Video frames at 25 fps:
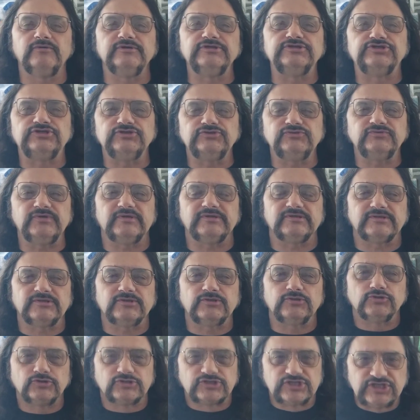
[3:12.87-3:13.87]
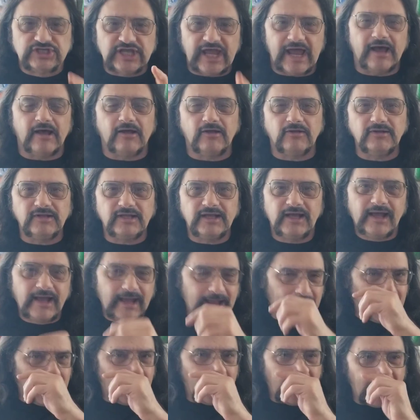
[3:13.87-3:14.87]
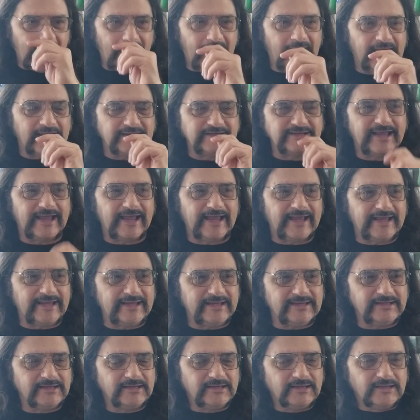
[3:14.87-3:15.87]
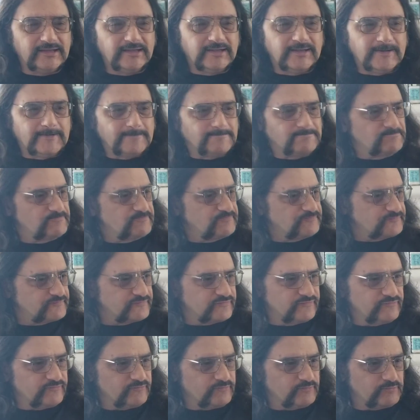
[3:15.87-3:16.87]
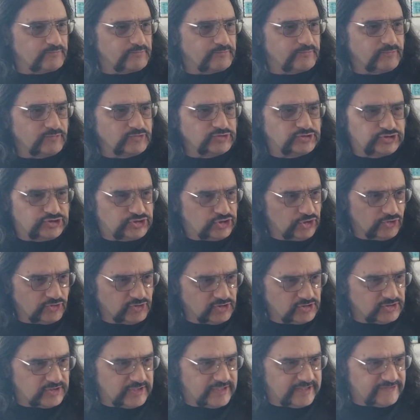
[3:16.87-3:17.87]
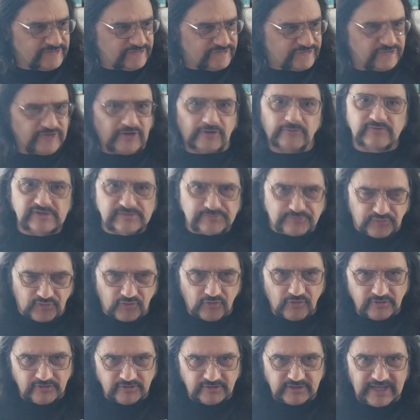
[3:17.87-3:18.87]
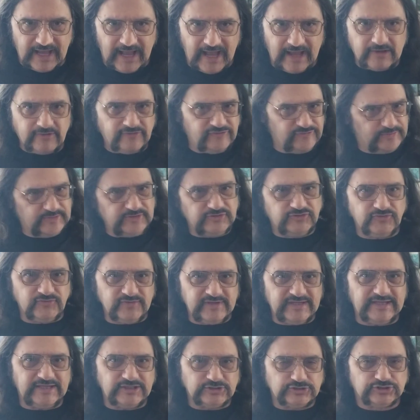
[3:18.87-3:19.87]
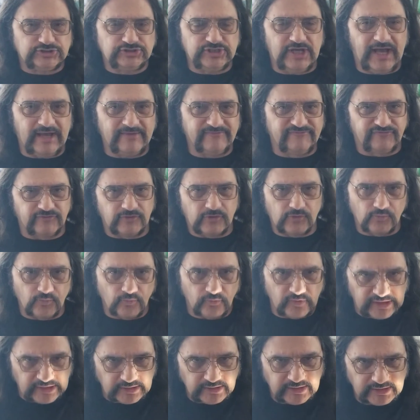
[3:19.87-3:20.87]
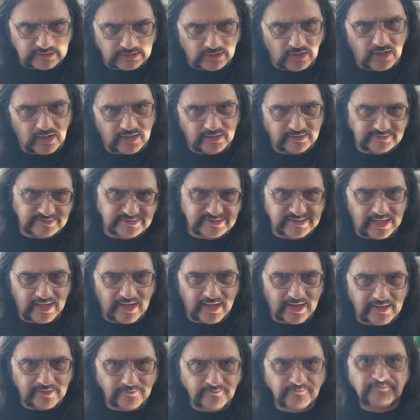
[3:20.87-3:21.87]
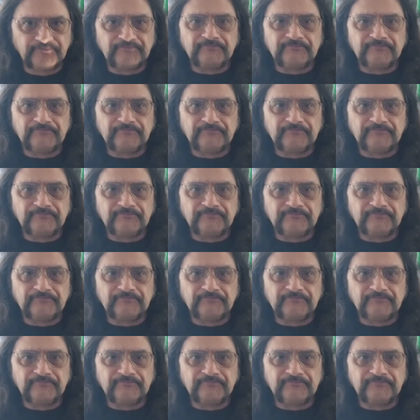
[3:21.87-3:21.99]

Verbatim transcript: would you yell at a journalist, a reporter guy who's been doing his job for a really long time?